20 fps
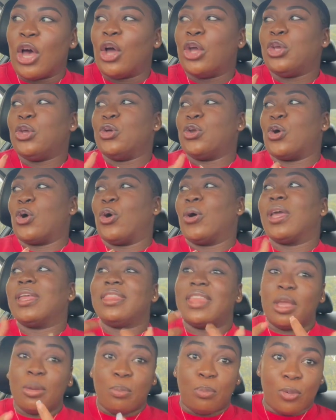you know, and
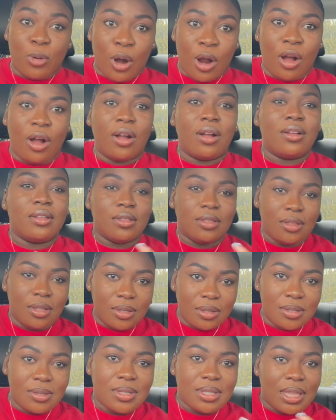they brung
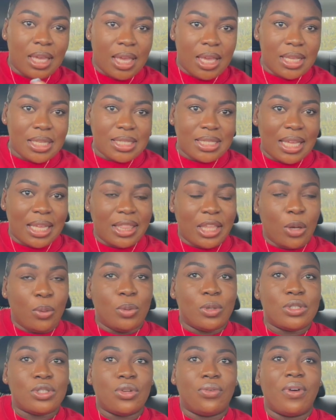those things that they
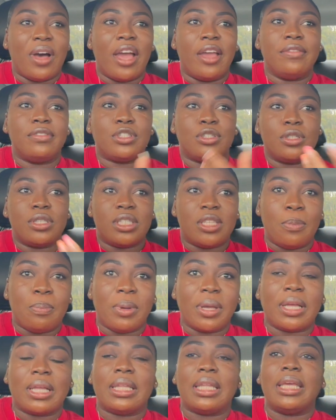were survived. So
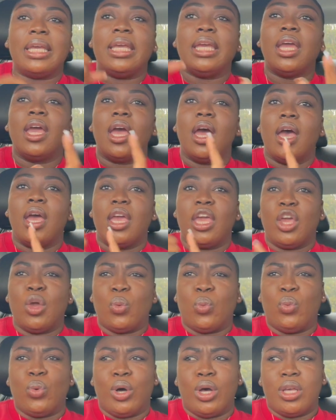typically it
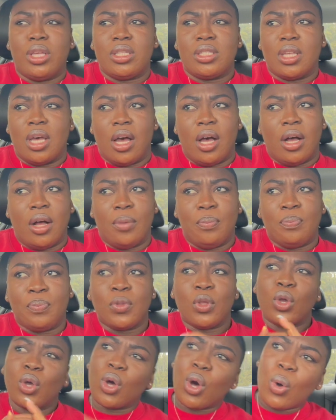was
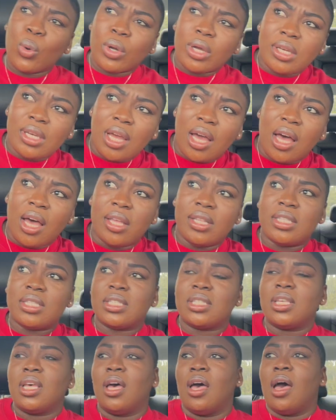
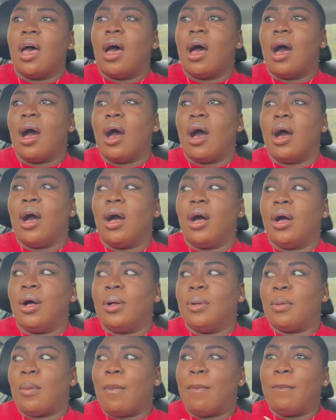coconuts,
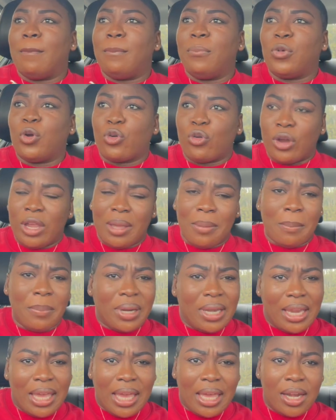green
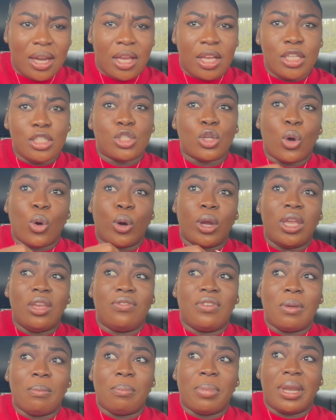bananas, or
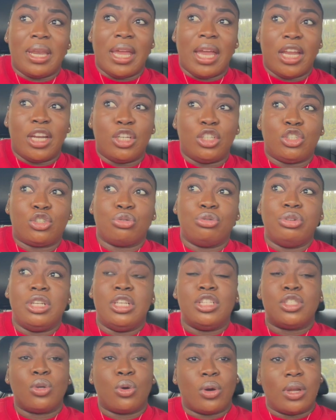even banana
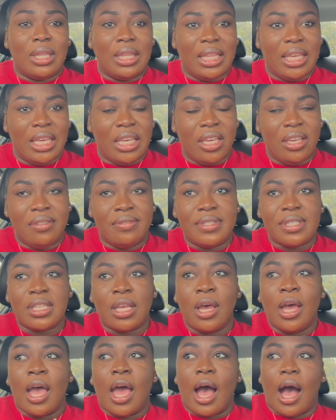trees or leaves,
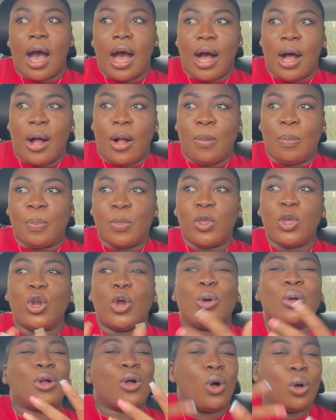you
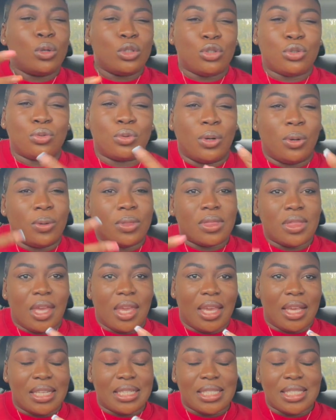know, cultural
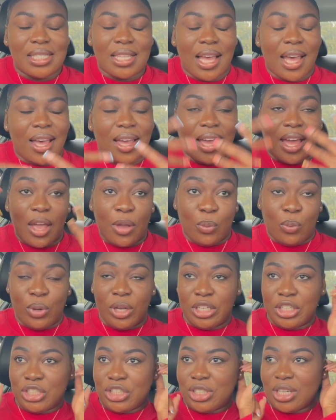things. I
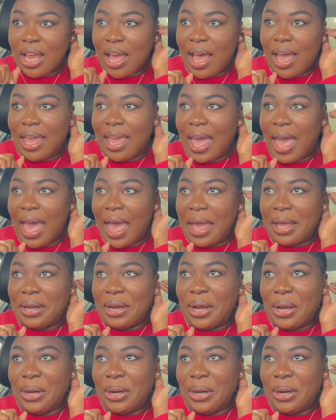wish I had